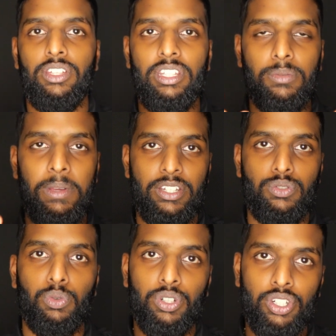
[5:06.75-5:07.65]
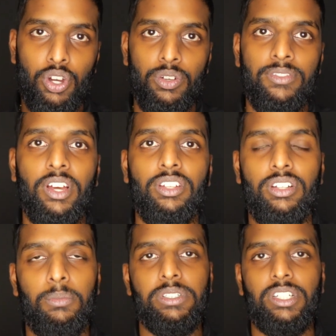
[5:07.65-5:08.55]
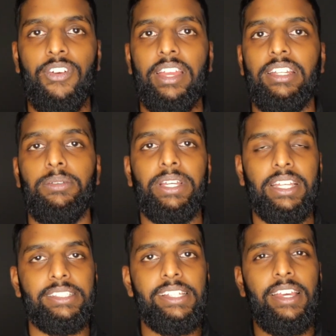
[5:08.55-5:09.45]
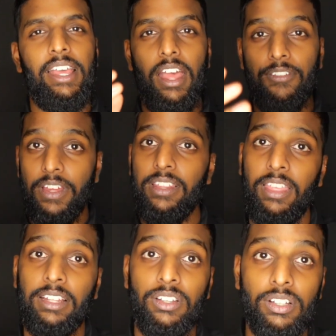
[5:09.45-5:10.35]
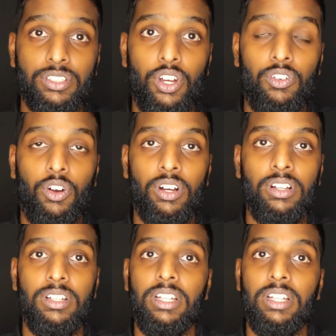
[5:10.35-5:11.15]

you need to make sure you know you've done your numbers correctly, because if anything does go wrong,